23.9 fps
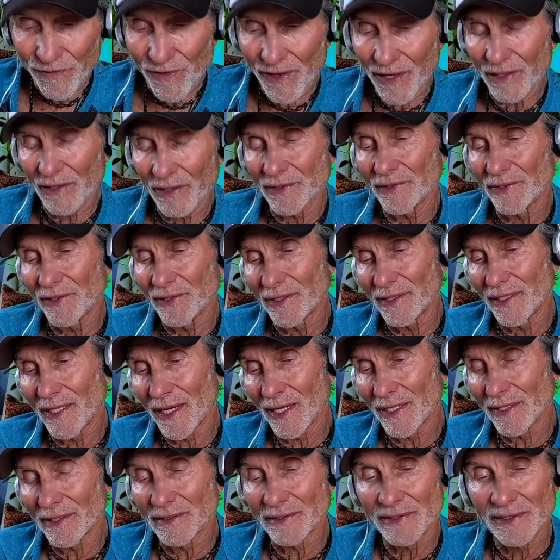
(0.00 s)
follow their
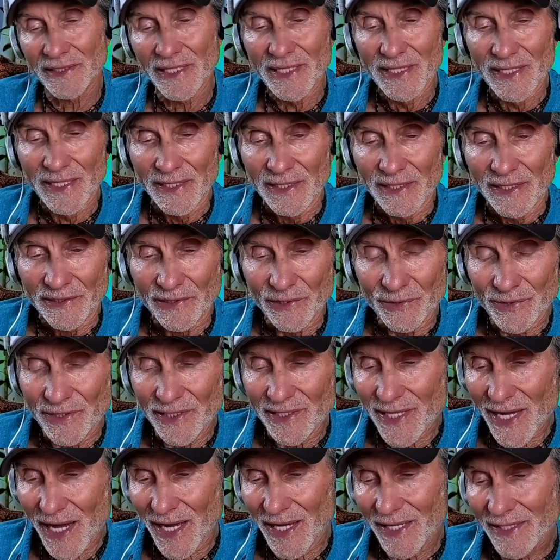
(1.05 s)
guidance, you
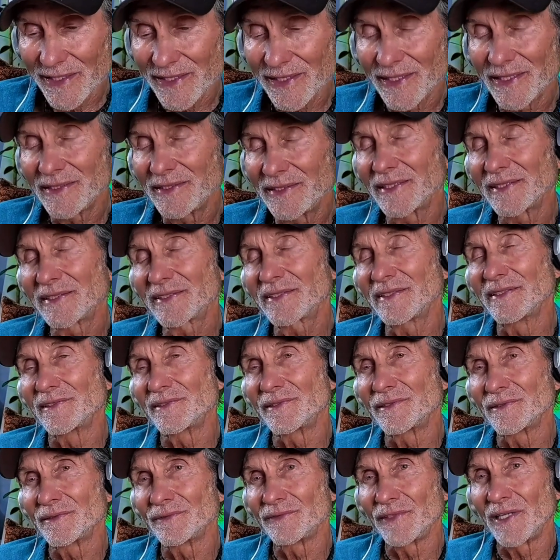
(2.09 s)
deny the
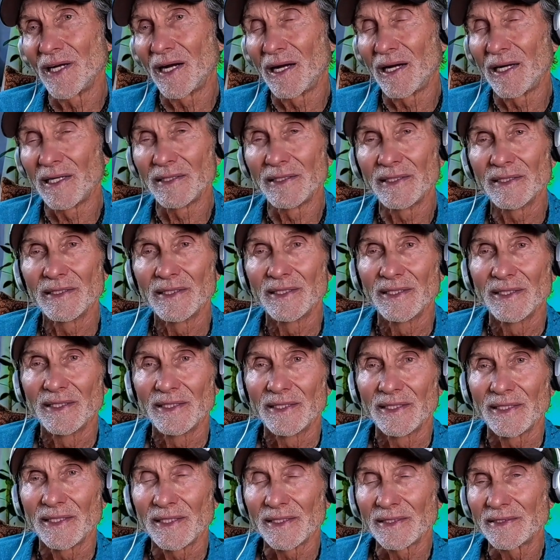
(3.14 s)
existence of God,
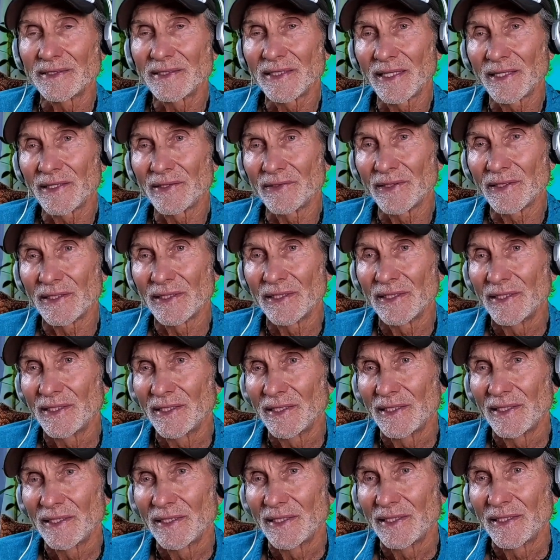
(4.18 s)
etc.
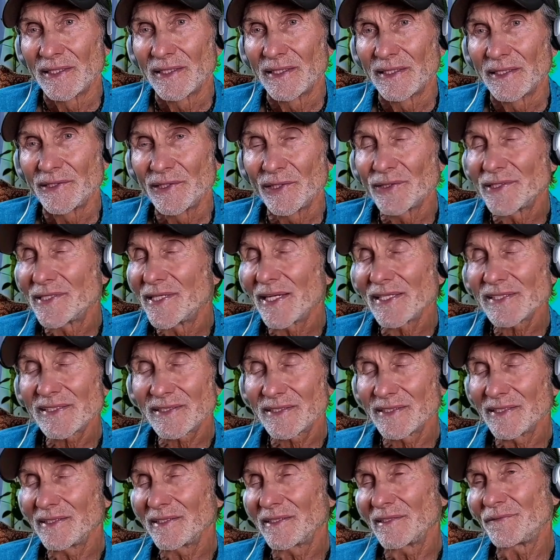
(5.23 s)
You're
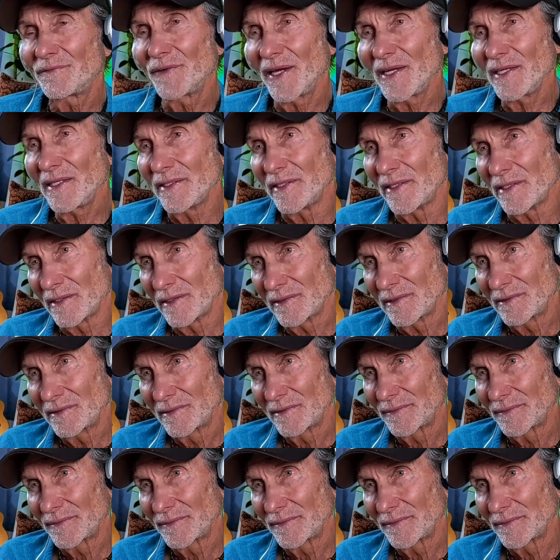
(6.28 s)
destined to failure.